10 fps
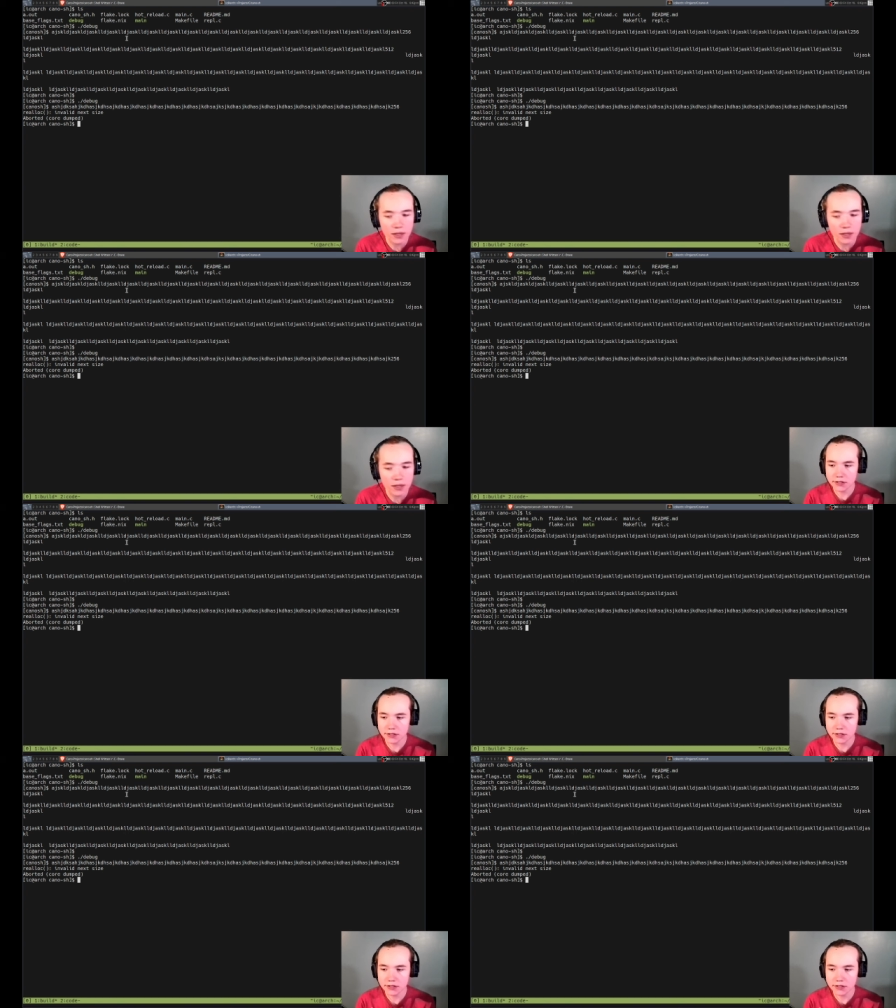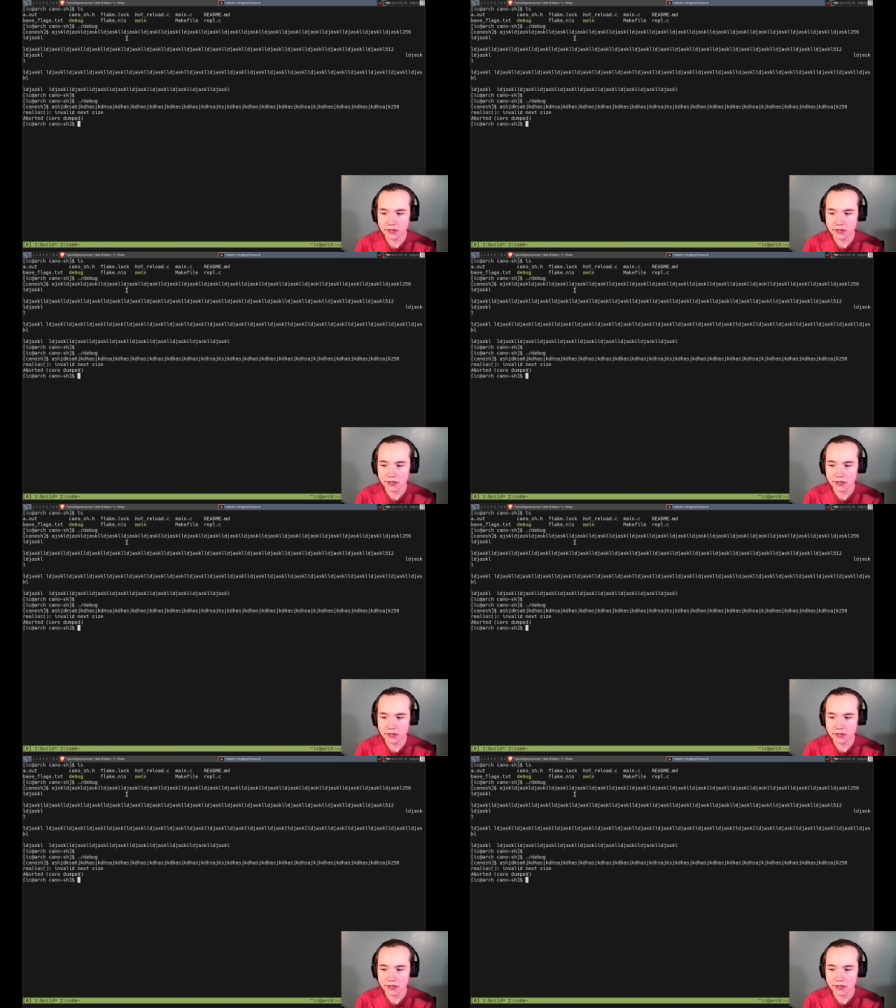Something like that.
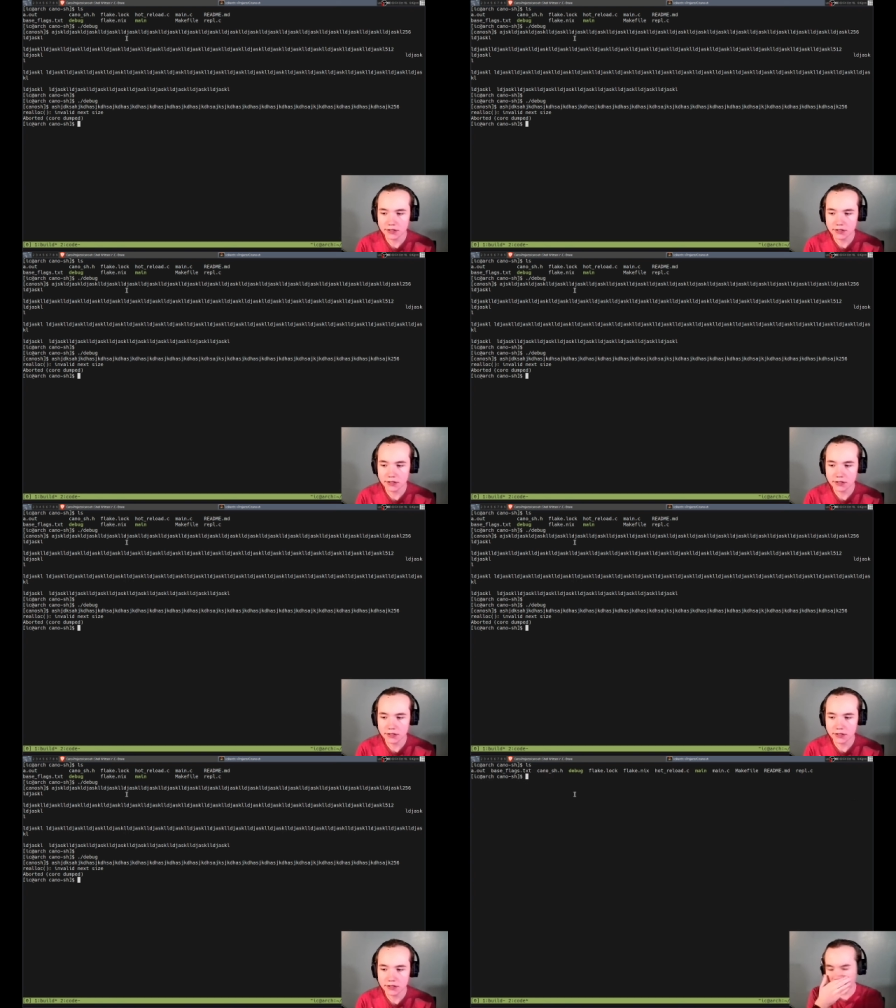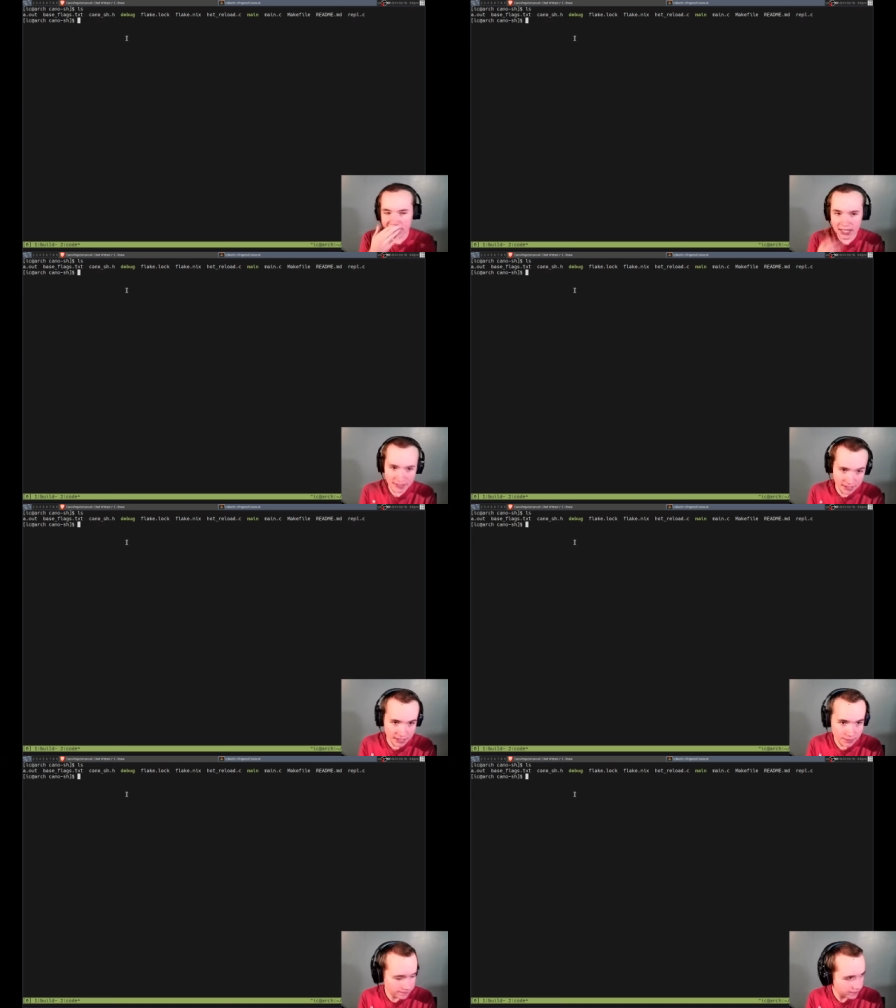So that is what I need to investigate today.
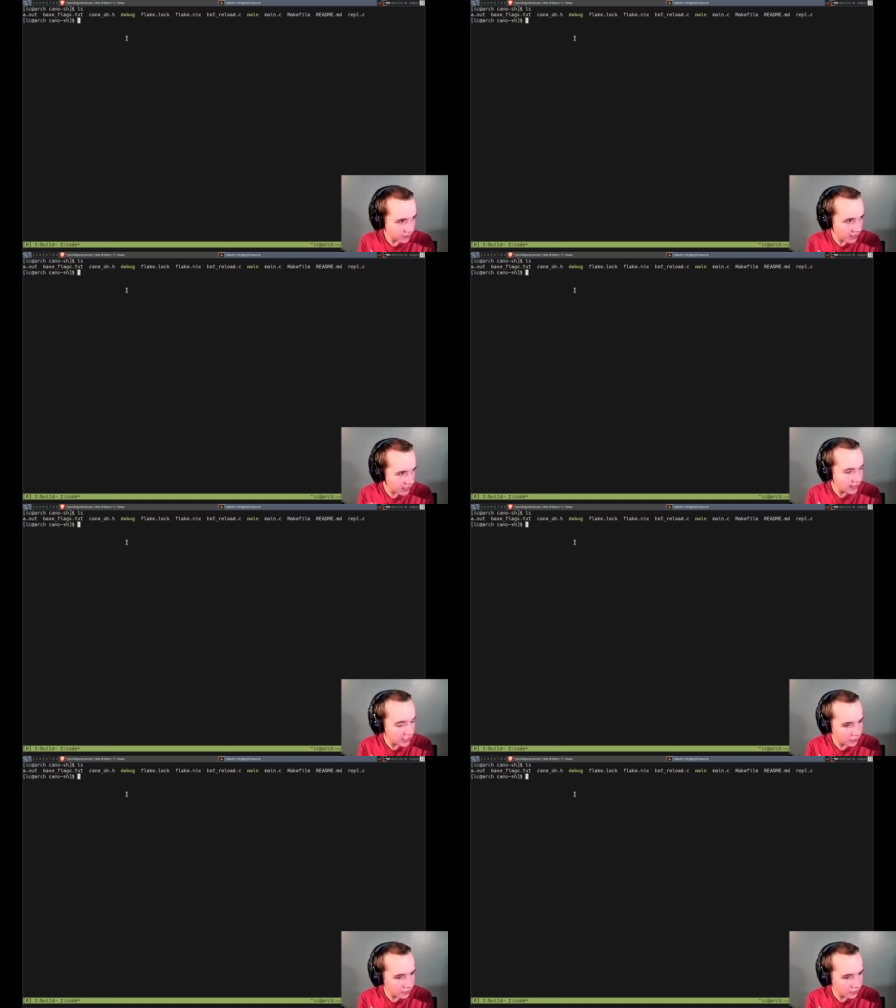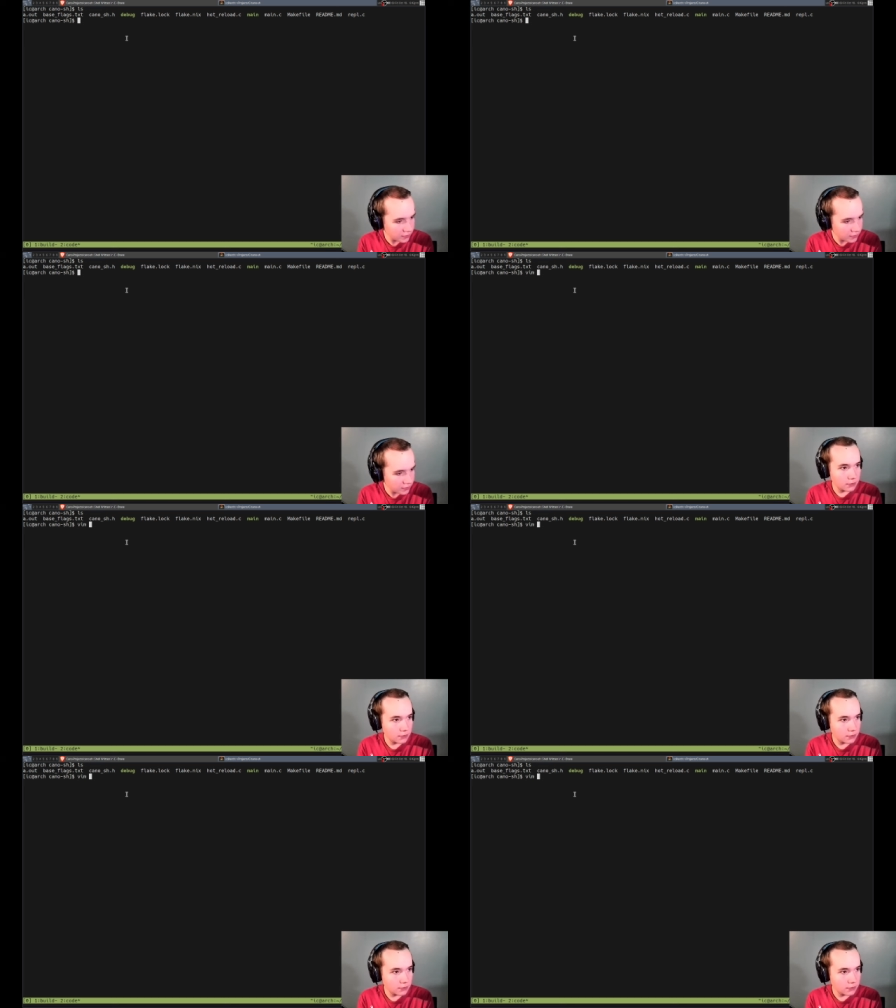And then I think it's ready to
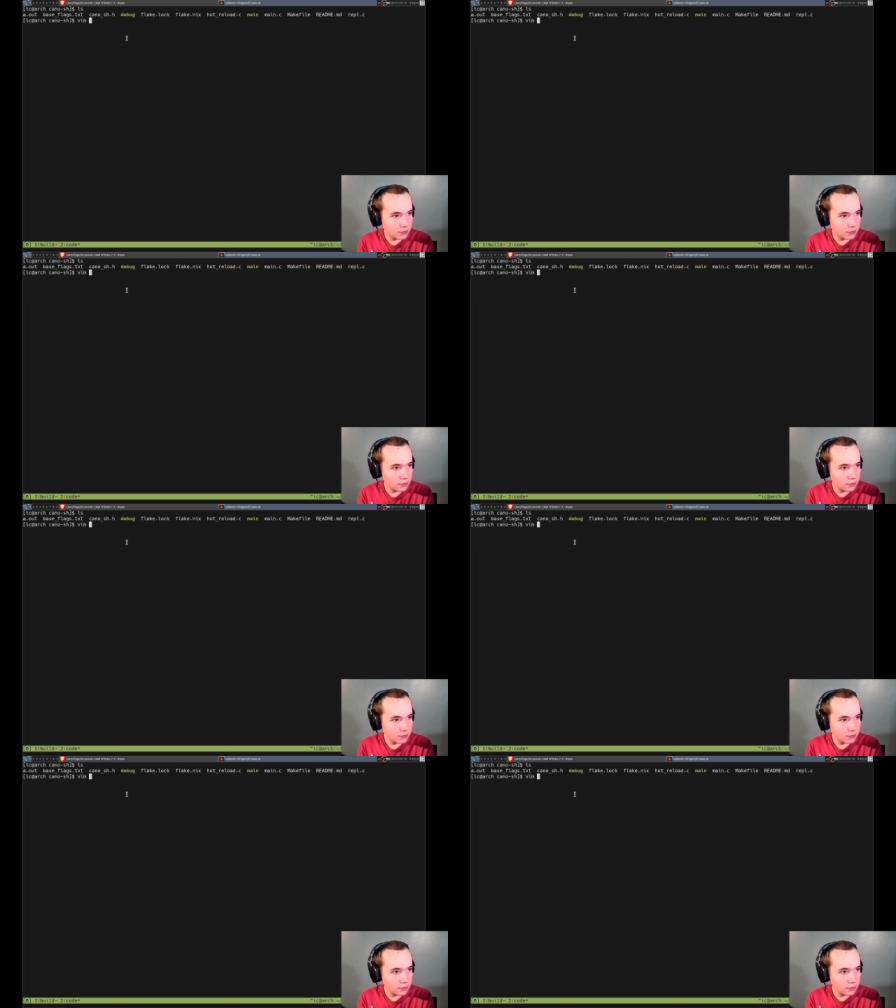merge as far as I'm aware.